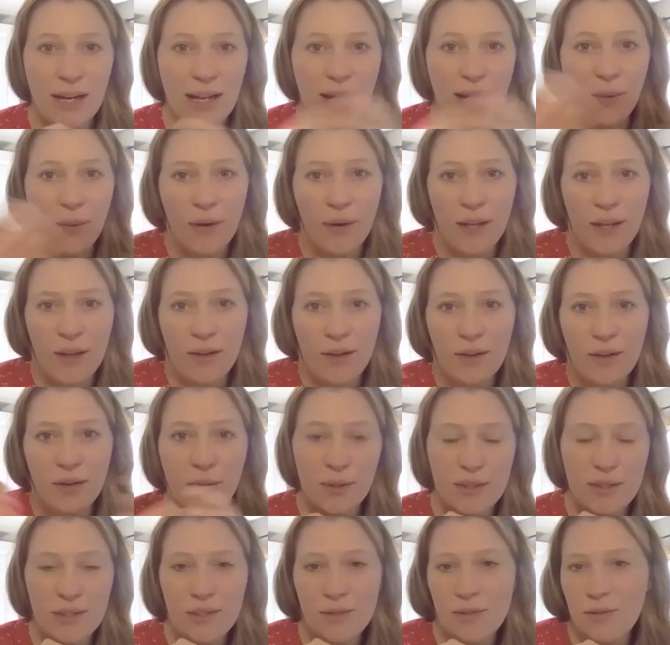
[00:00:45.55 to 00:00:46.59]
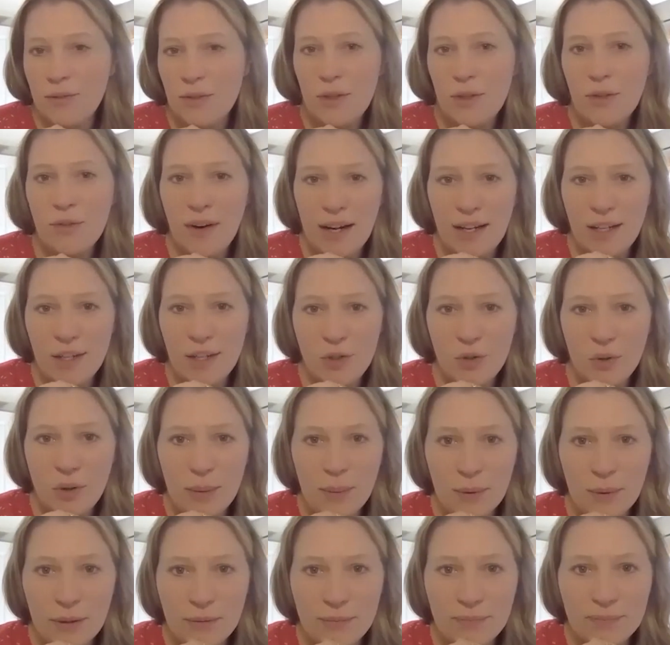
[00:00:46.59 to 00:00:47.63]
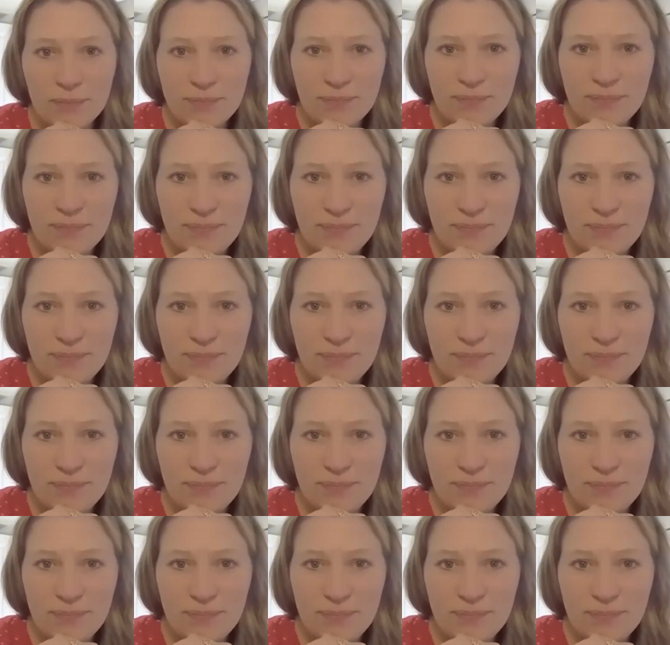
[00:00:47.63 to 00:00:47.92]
Like, what do you find enjoyable?